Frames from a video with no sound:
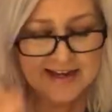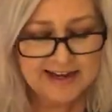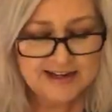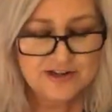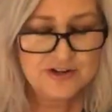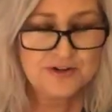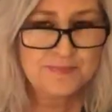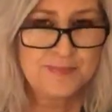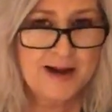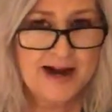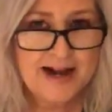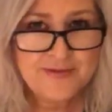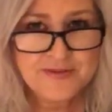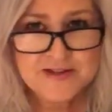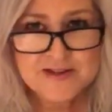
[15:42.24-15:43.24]
and your
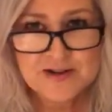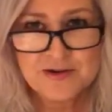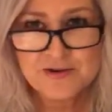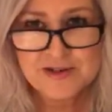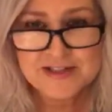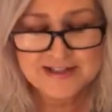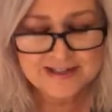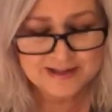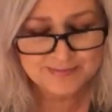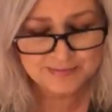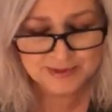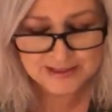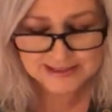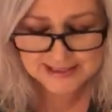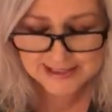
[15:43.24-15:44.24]
path is going
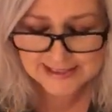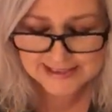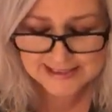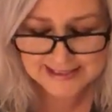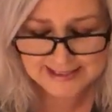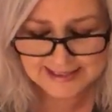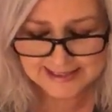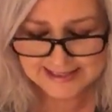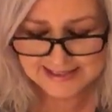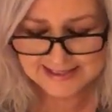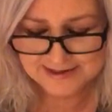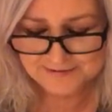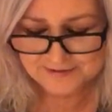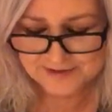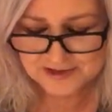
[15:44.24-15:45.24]
completely in a
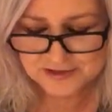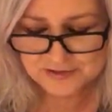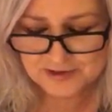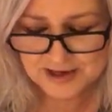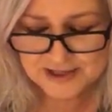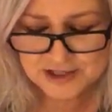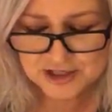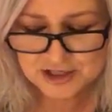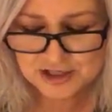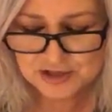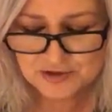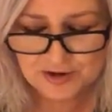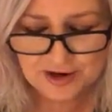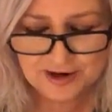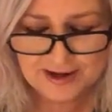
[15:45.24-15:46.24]
different direction.
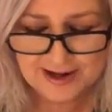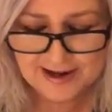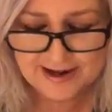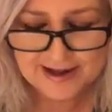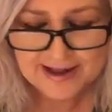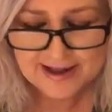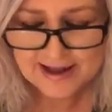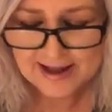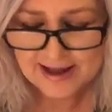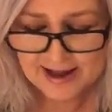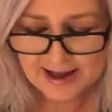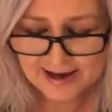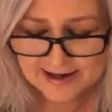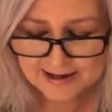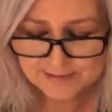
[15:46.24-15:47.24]
You are like,
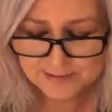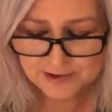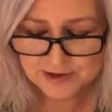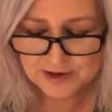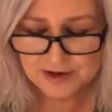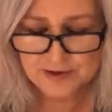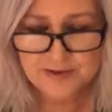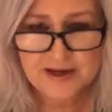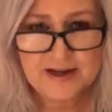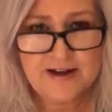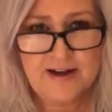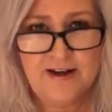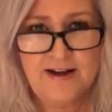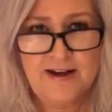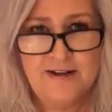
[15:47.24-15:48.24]
I am
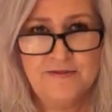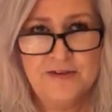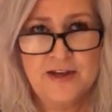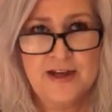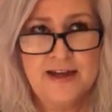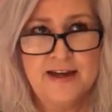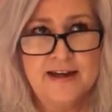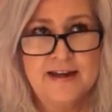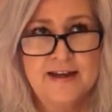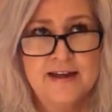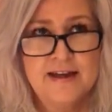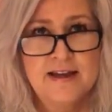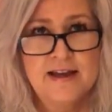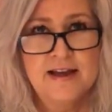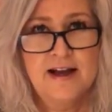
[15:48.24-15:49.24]
going off, and
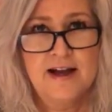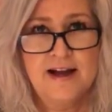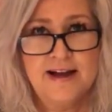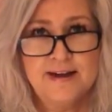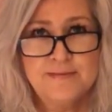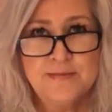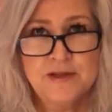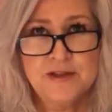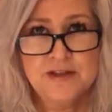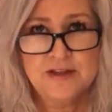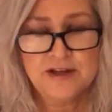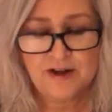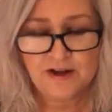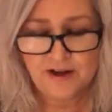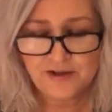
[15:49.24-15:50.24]
I'm
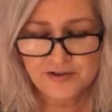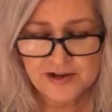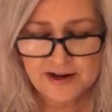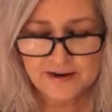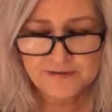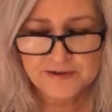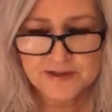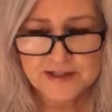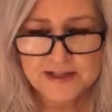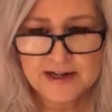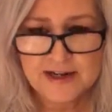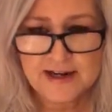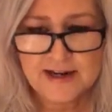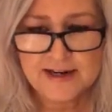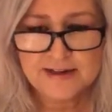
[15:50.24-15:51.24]
all the effort that
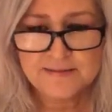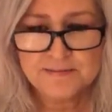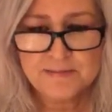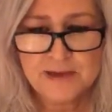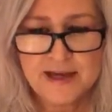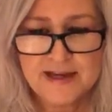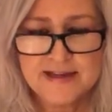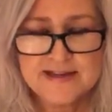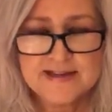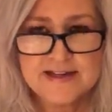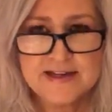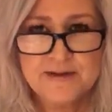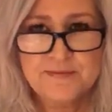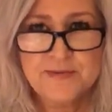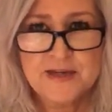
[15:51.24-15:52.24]
I make is
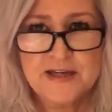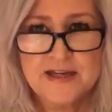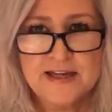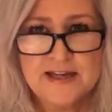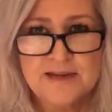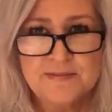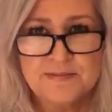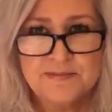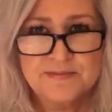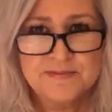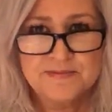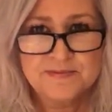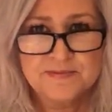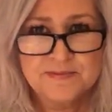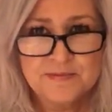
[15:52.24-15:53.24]
going to be in
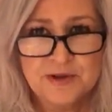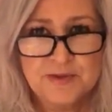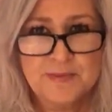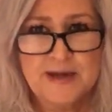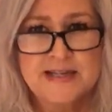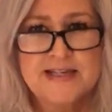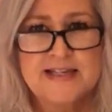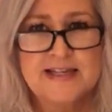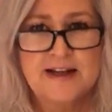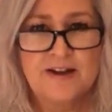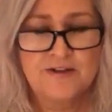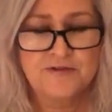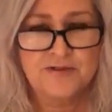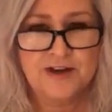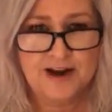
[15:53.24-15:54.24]
with
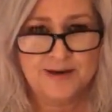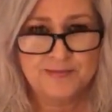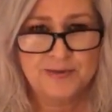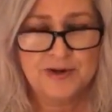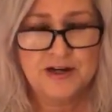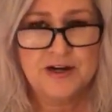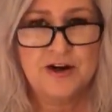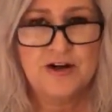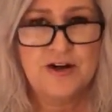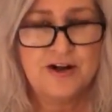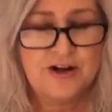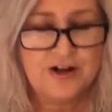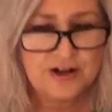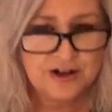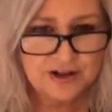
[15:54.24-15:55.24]
myself. I'm putting
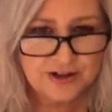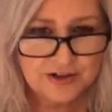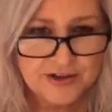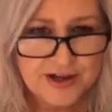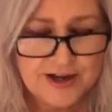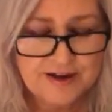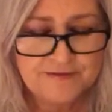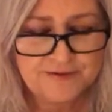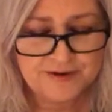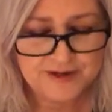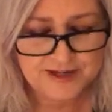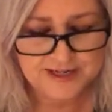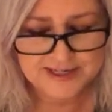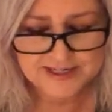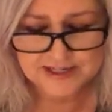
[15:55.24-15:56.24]
all the
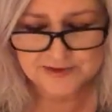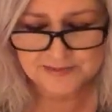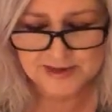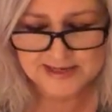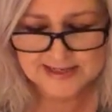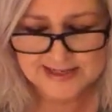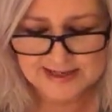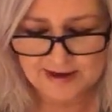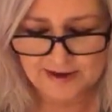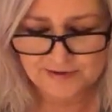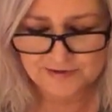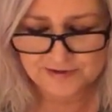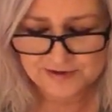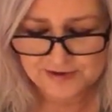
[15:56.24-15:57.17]
effort into myself.